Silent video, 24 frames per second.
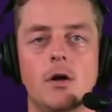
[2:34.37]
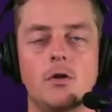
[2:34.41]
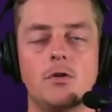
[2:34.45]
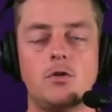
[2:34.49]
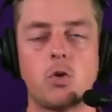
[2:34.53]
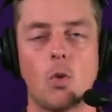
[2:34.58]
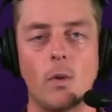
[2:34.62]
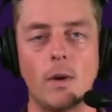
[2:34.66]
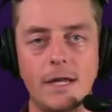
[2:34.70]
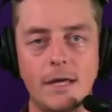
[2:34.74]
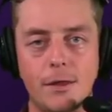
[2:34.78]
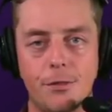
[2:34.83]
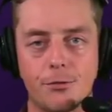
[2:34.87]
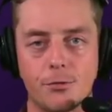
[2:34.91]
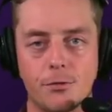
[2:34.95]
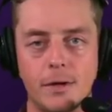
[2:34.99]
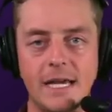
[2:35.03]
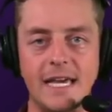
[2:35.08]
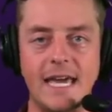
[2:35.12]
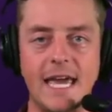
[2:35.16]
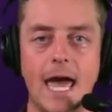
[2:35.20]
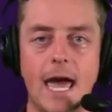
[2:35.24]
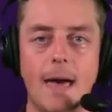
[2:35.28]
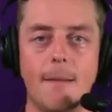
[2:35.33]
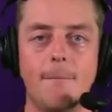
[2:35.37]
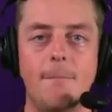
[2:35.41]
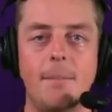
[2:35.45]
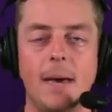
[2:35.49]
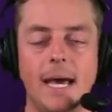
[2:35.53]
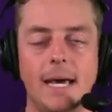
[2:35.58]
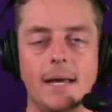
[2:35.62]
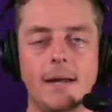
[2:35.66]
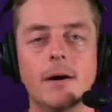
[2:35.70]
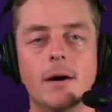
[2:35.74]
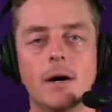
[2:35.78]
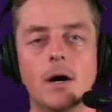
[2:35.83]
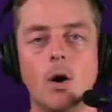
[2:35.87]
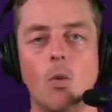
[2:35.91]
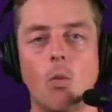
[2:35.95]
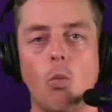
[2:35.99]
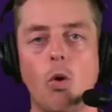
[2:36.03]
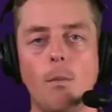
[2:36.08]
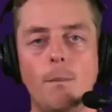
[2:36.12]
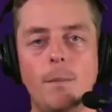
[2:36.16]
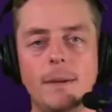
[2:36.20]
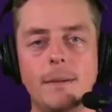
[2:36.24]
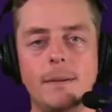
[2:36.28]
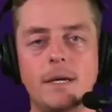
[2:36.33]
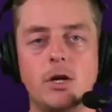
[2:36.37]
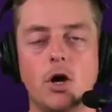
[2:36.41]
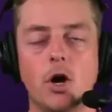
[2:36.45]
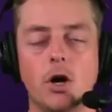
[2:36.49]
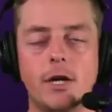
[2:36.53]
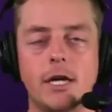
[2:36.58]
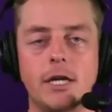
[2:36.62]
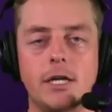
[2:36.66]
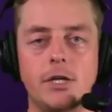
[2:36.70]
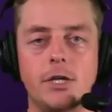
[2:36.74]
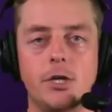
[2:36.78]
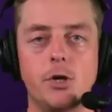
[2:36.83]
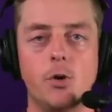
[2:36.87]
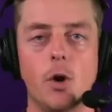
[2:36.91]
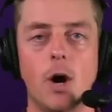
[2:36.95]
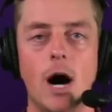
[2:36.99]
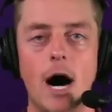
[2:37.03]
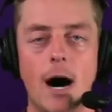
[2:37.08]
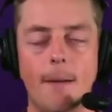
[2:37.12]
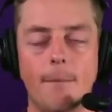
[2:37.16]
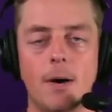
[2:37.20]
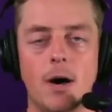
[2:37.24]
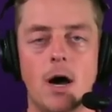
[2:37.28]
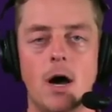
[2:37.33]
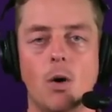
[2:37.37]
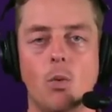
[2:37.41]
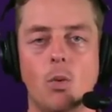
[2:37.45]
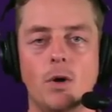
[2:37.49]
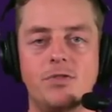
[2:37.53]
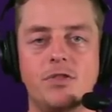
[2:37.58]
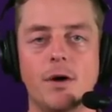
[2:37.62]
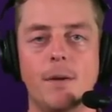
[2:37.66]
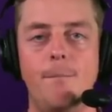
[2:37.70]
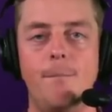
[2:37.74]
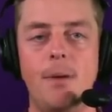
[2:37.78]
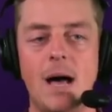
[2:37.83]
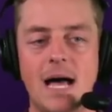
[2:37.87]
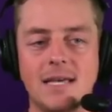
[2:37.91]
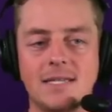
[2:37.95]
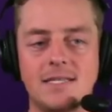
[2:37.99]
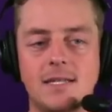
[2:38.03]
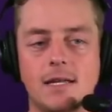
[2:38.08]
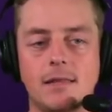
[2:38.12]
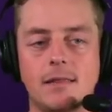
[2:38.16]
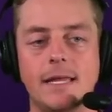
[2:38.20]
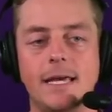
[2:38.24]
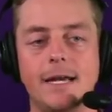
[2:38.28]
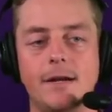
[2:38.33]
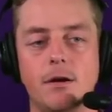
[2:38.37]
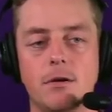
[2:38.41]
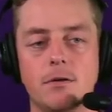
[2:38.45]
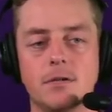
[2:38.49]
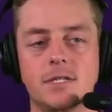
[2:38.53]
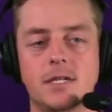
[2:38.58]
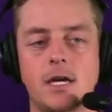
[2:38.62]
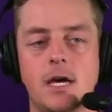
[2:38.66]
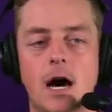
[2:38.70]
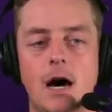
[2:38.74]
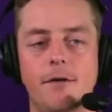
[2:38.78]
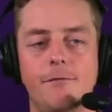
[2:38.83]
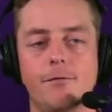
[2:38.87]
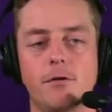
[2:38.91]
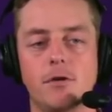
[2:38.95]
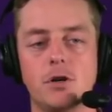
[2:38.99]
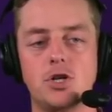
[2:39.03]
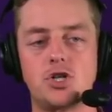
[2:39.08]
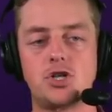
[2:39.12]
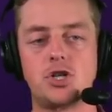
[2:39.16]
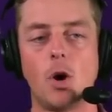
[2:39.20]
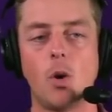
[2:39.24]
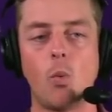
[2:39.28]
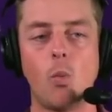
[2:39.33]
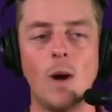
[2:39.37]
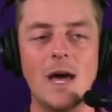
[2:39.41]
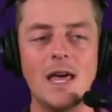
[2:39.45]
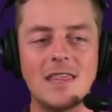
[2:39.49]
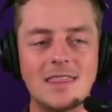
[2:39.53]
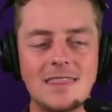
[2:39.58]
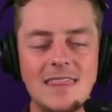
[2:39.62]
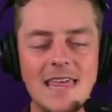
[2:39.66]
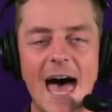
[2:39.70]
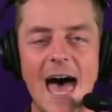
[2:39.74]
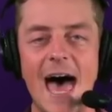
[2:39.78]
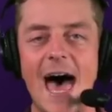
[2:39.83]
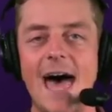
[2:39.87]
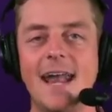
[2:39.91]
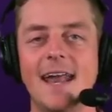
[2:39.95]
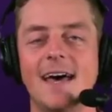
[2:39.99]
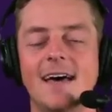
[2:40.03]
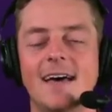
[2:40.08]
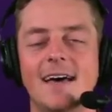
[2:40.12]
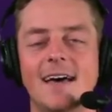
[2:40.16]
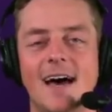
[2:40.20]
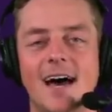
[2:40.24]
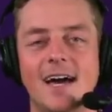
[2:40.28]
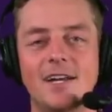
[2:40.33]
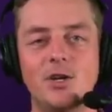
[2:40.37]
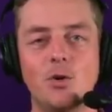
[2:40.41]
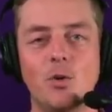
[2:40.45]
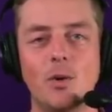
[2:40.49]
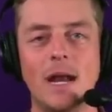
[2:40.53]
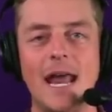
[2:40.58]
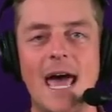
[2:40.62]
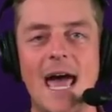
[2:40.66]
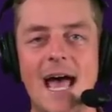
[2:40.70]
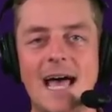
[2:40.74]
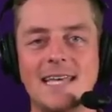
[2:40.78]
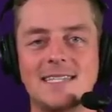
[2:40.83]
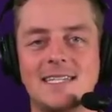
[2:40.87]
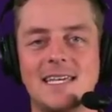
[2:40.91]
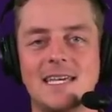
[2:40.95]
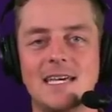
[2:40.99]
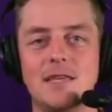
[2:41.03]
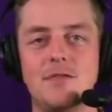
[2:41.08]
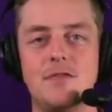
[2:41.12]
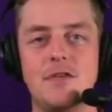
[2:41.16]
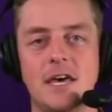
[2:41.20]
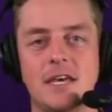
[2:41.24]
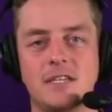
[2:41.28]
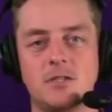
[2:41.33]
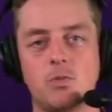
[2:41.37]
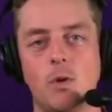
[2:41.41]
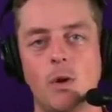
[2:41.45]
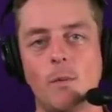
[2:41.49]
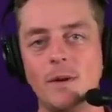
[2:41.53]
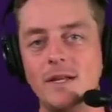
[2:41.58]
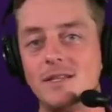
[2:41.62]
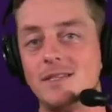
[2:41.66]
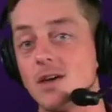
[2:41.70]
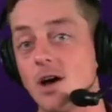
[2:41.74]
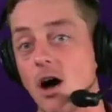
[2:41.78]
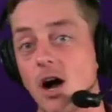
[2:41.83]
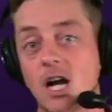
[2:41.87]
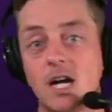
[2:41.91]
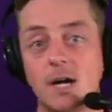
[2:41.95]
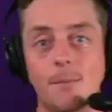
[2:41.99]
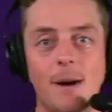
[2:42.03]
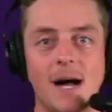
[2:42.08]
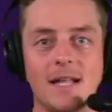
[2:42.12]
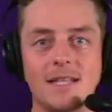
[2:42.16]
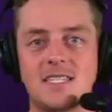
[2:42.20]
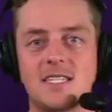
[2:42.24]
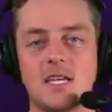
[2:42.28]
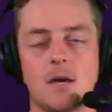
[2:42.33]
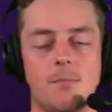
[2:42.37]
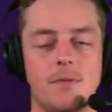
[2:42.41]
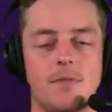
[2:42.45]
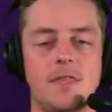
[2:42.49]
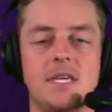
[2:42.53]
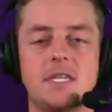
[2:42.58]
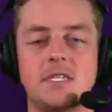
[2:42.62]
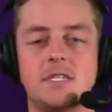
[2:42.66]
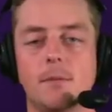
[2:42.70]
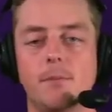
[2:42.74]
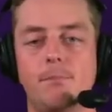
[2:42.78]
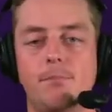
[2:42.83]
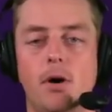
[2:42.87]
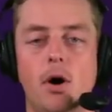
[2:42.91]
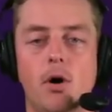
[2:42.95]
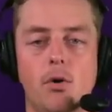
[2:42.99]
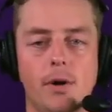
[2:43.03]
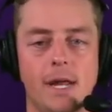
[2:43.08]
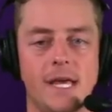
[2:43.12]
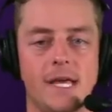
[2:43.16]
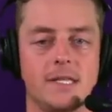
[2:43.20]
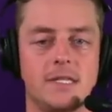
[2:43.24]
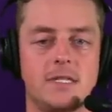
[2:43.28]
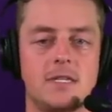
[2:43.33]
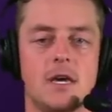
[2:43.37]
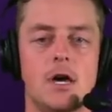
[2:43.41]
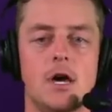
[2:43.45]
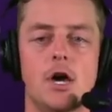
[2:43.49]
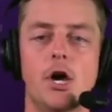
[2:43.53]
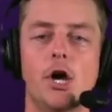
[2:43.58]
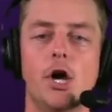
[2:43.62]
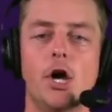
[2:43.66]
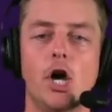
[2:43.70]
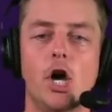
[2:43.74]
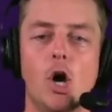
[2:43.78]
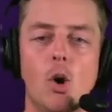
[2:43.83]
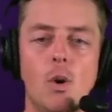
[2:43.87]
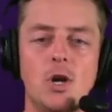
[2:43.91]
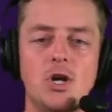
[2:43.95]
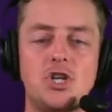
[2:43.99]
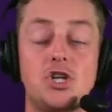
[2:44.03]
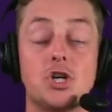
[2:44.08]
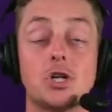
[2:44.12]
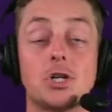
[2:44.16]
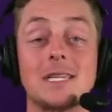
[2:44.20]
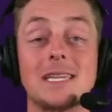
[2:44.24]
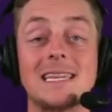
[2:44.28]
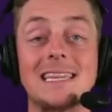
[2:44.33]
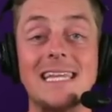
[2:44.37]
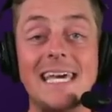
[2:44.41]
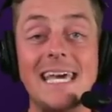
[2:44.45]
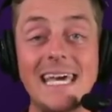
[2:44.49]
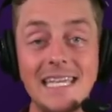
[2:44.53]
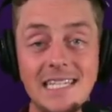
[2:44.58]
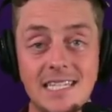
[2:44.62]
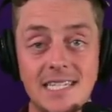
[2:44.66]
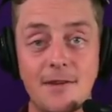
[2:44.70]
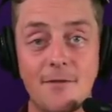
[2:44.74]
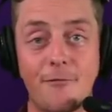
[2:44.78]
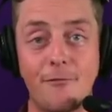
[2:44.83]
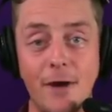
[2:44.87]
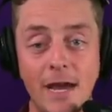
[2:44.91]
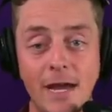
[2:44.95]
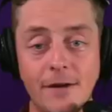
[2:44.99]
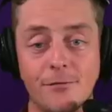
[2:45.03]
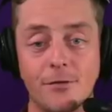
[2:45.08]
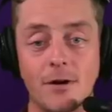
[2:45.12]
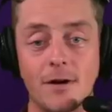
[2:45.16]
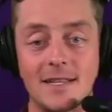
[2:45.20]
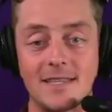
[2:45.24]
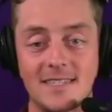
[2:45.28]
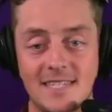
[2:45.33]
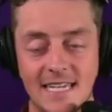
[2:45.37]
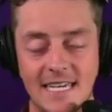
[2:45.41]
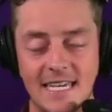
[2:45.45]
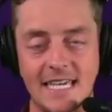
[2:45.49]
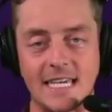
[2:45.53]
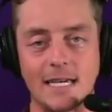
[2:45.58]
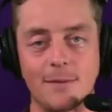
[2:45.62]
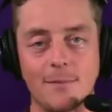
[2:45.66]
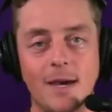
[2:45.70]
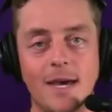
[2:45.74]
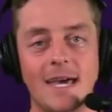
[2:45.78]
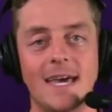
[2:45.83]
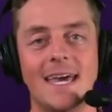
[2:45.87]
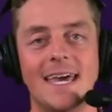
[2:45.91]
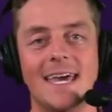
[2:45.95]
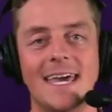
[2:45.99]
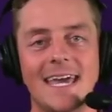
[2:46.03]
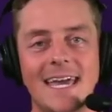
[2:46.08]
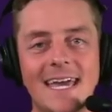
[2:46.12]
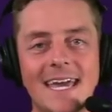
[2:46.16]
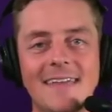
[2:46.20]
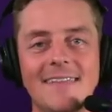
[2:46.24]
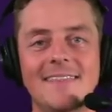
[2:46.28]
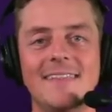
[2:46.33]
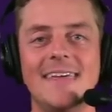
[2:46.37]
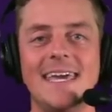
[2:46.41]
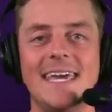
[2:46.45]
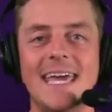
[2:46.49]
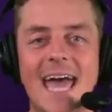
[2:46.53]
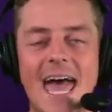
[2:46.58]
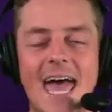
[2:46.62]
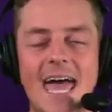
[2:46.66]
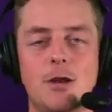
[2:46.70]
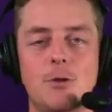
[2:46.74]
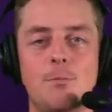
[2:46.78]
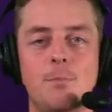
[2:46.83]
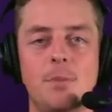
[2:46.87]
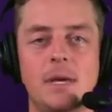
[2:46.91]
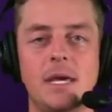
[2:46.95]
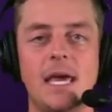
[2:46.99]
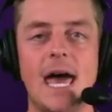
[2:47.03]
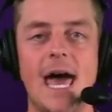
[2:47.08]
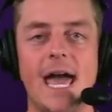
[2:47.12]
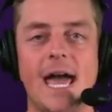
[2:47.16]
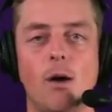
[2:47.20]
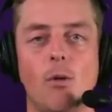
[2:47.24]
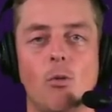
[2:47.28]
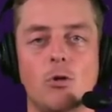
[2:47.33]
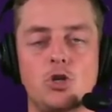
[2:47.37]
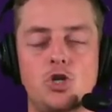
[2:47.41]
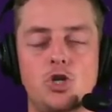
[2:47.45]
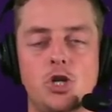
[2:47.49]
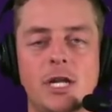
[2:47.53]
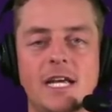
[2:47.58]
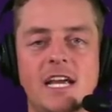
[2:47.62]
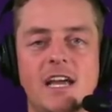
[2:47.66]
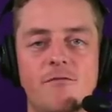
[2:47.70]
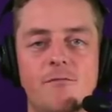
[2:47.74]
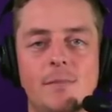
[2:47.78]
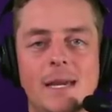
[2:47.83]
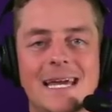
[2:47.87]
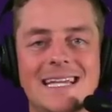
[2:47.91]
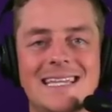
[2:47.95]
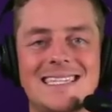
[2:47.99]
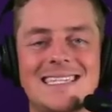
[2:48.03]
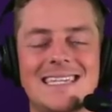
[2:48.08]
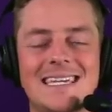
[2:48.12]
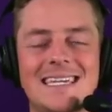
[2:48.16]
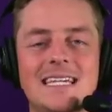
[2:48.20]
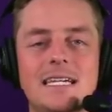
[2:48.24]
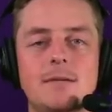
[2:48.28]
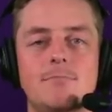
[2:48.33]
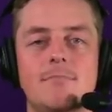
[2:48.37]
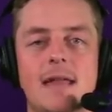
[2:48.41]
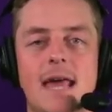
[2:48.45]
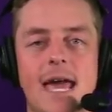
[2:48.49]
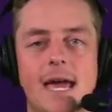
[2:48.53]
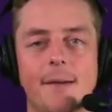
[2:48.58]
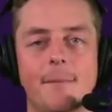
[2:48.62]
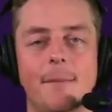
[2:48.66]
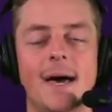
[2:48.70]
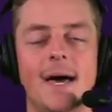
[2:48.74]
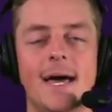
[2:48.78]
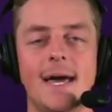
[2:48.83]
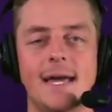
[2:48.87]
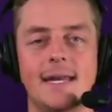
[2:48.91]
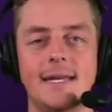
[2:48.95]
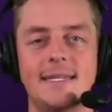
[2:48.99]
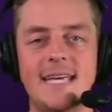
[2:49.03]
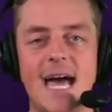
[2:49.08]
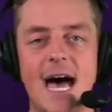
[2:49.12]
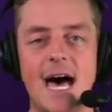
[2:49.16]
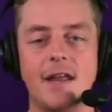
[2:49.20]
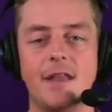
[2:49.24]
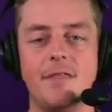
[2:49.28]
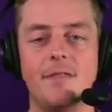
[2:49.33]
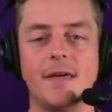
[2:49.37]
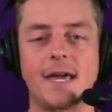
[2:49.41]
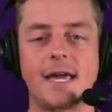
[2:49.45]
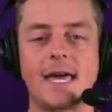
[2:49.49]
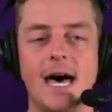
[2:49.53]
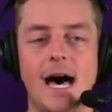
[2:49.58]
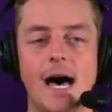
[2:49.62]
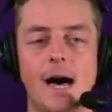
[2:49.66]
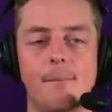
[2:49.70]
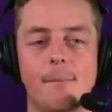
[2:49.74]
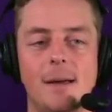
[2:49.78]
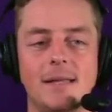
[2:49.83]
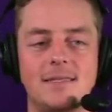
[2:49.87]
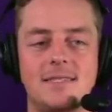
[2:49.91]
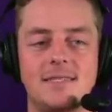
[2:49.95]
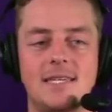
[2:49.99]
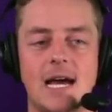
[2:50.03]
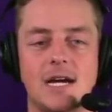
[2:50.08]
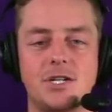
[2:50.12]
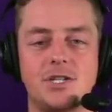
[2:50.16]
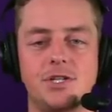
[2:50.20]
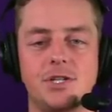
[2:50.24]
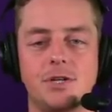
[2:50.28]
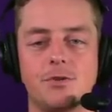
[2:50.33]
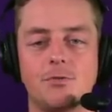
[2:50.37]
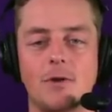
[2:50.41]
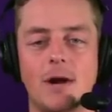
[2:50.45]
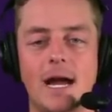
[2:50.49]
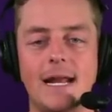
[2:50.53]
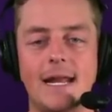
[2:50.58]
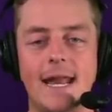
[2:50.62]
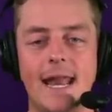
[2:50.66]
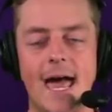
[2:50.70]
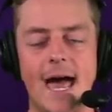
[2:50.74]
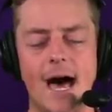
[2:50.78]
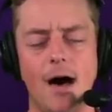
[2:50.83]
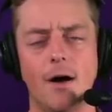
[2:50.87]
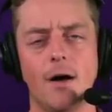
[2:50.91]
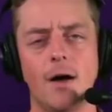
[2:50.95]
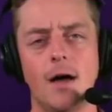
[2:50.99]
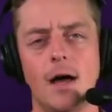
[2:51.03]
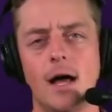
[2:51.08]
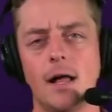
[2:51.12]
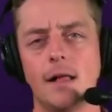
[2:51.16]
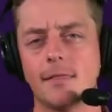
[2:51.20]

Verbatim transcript: 23 campaign. We'll be cooking you up with the best Lakers coverage. So, with that, I do want to ask you this when we talk about some of these opponents, who is your least favorite team in the NBA. I want you to give me a team name down in the comment section right now.